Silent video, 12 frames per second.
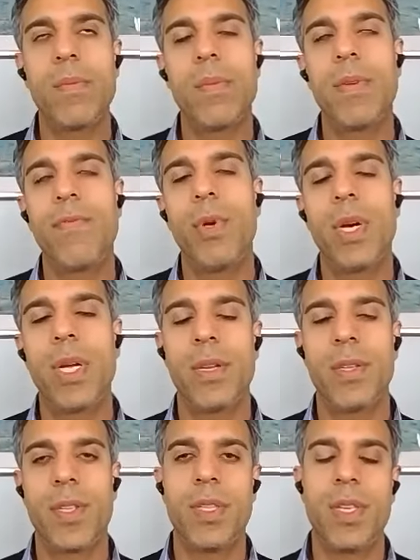if we look at
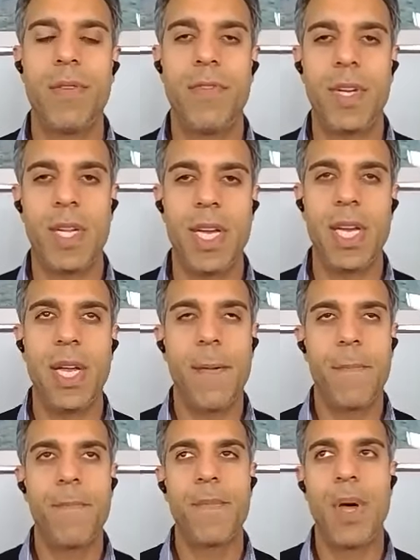it scientifically,
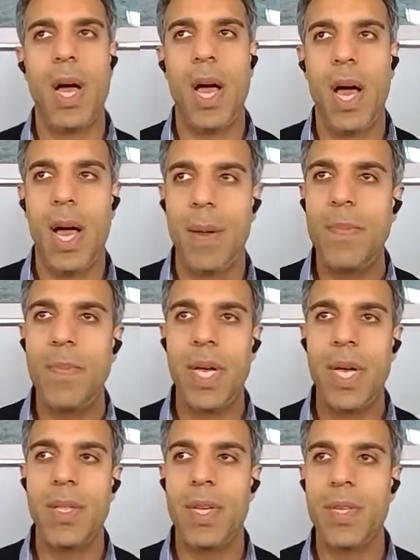
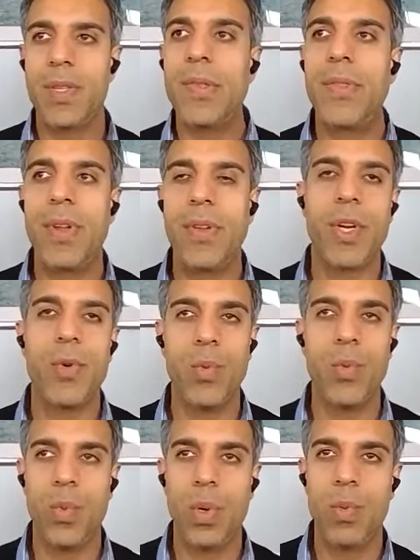there's a theory
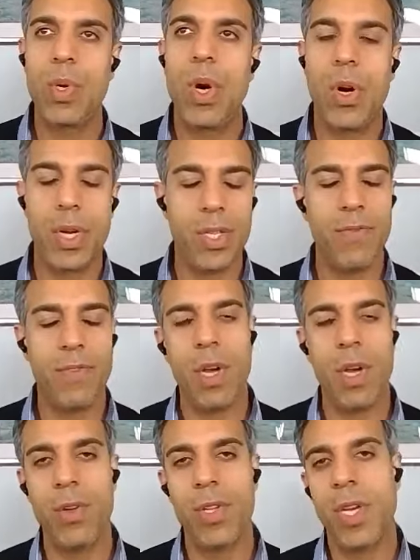called cognitive
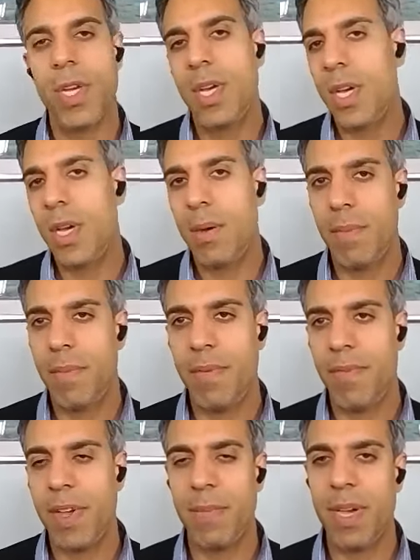load.
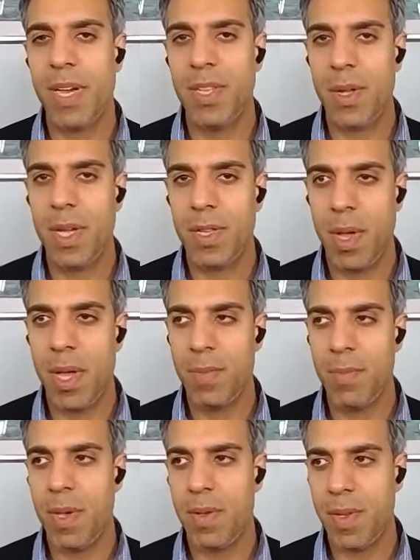Think about it
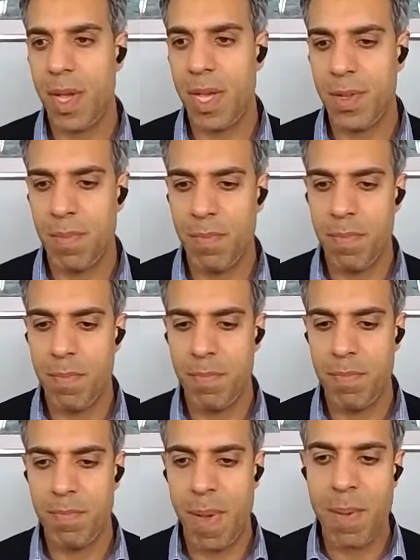as
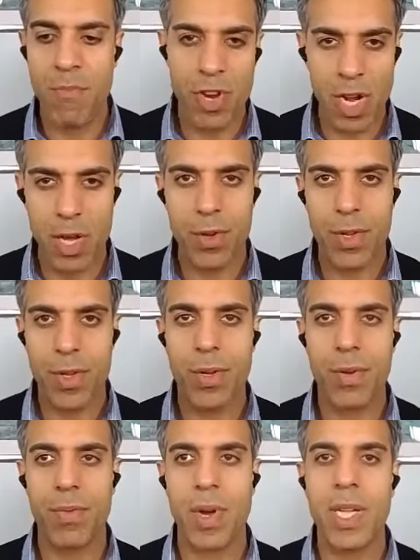memory load,
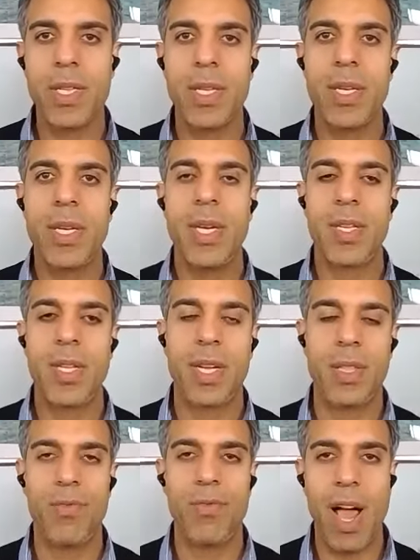right? It's
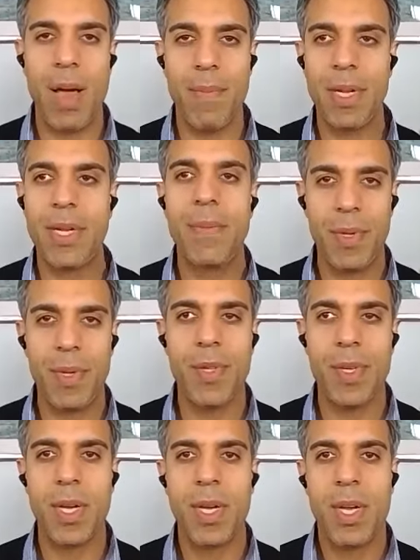like the RAM in a
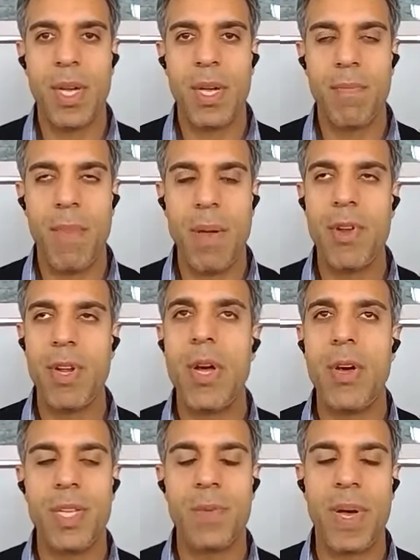computer. Memory
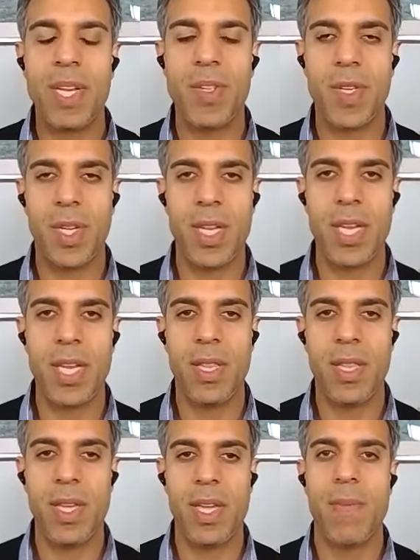load is basically
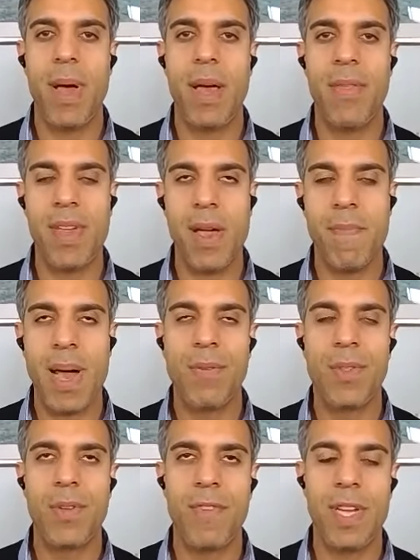the
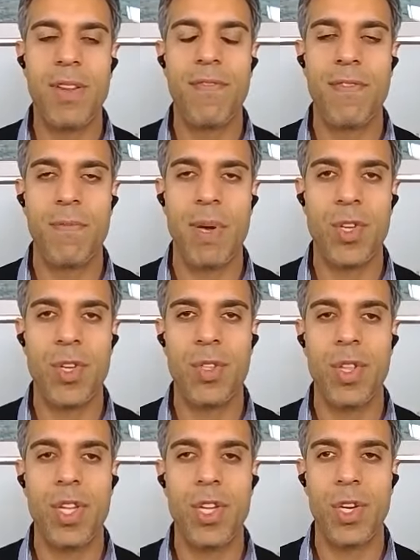amount of information
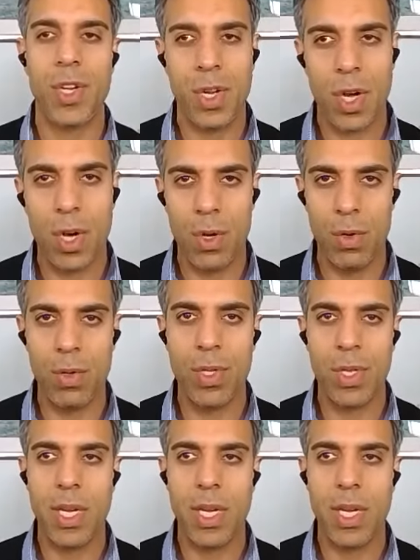that you can hold